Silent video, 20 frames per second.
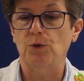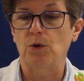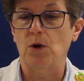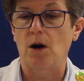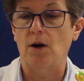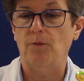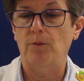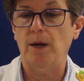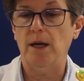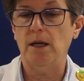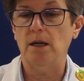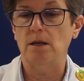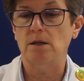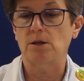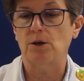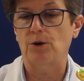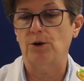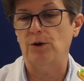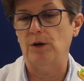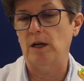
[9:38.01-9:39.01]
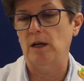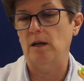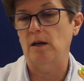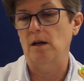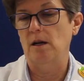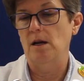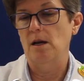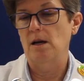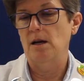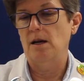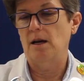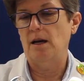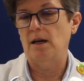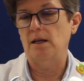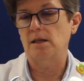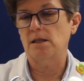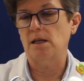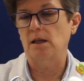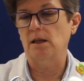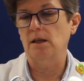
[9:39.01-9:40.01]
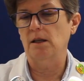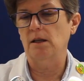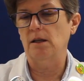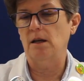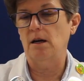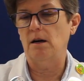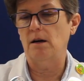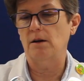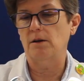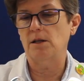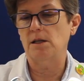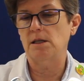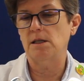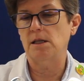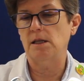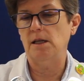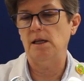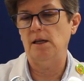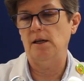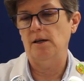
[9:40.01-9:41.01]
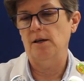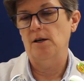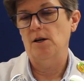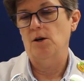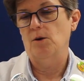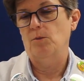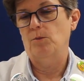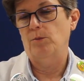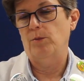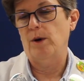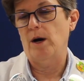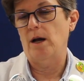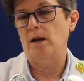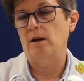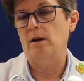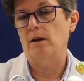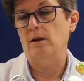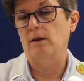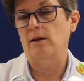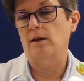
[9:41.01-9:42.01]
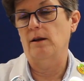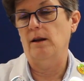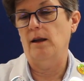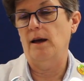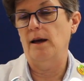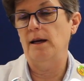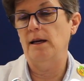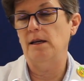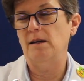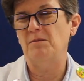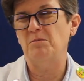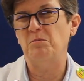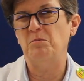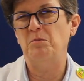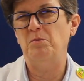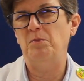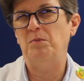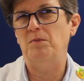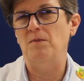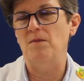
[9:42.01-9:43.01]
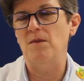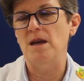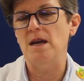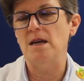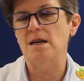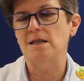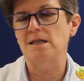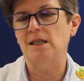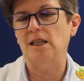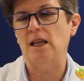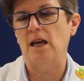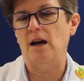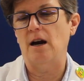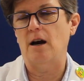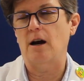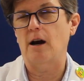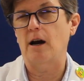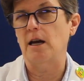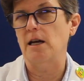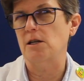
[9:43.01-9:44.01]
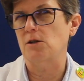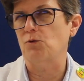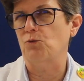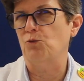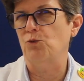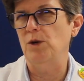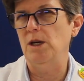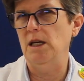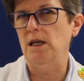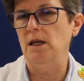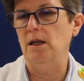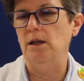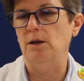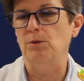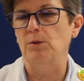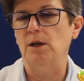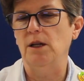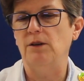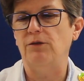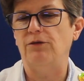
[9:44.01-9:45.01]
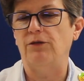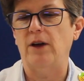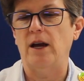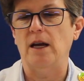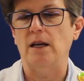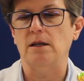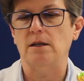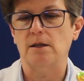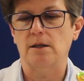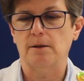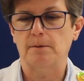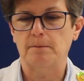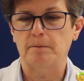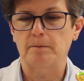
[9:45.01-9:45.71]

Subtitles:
of baking soda in it, and it's a little hard to see, but the light is really, really faint.